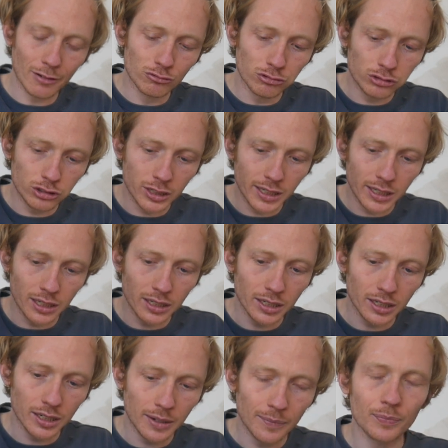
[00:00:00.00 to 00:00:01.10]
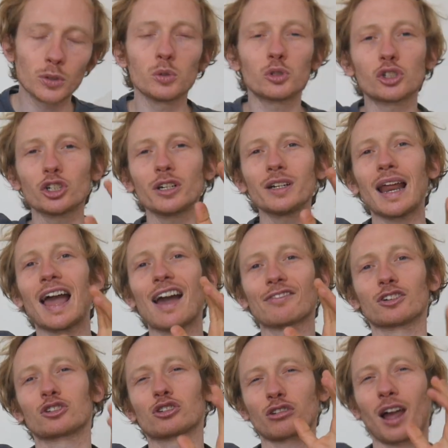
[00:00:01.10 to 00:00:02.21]
you shouldn't have
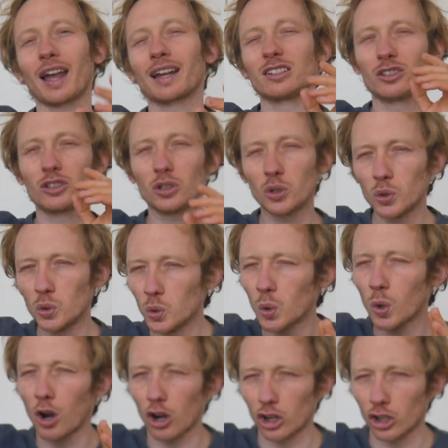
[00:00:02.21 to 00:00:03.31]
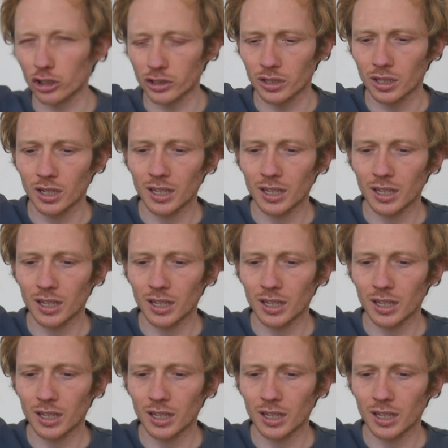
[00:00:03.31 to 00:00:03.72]
to try too hard